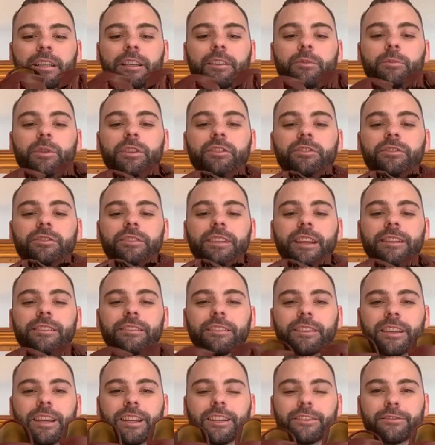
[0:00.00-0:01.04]
which tend to
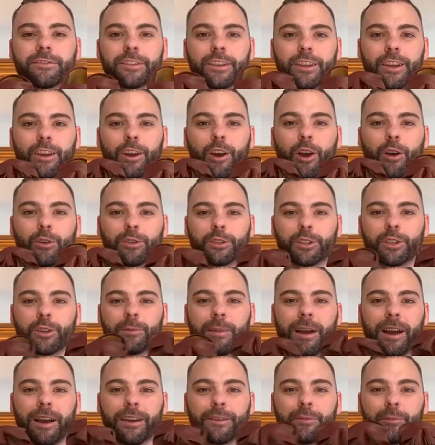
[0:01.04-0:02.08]
kind of only come
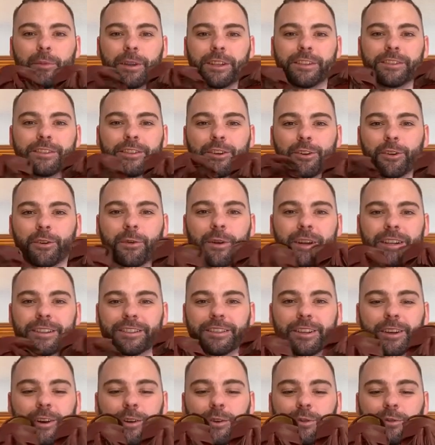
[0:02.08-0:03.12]
out in winter or when it's
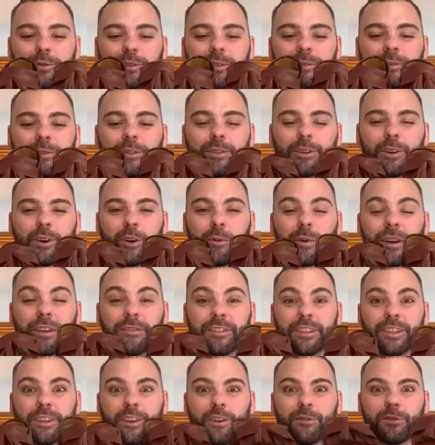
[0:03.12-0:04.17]
cold, or whenever you
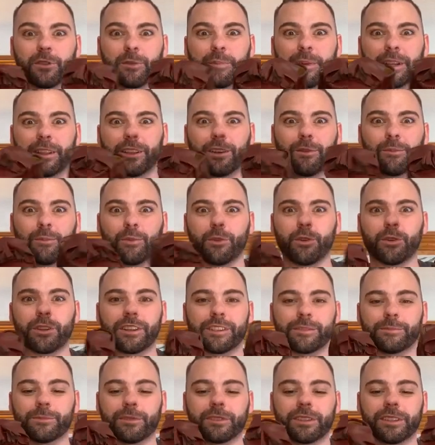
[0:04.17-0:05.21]
go for a big long walk and it's
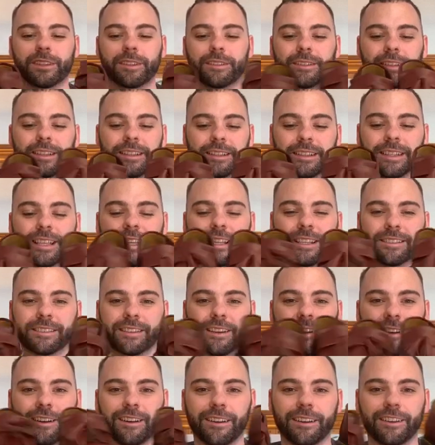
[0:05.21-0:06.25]
muddy. These
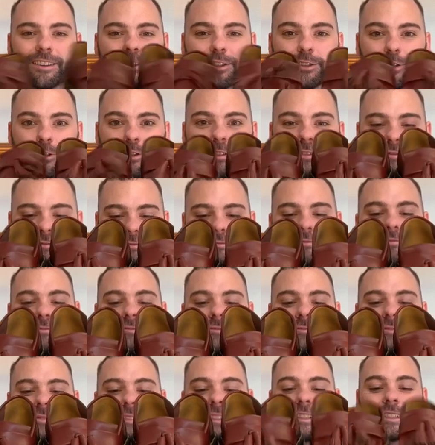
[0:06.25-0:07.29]
are good.
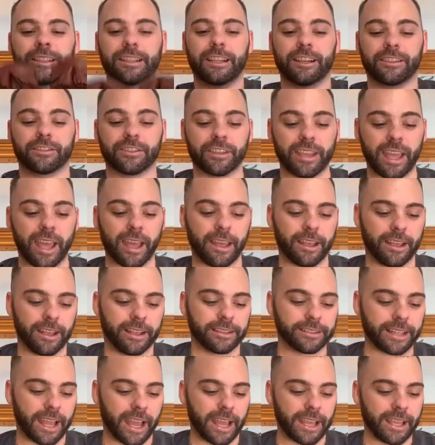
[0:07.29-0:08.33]
So yeah,
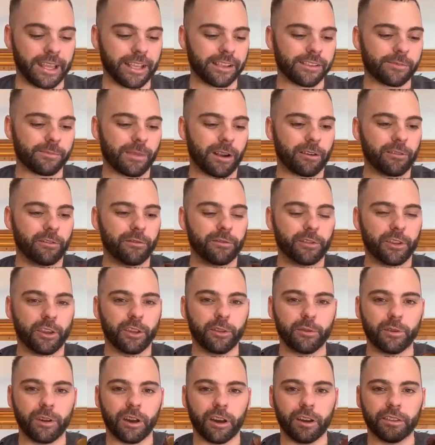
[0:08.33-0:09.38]
that is my
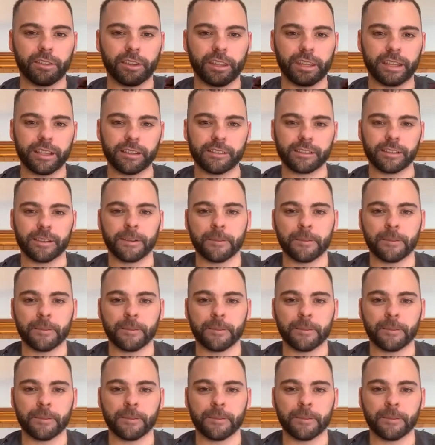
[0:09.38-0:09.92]
review on these.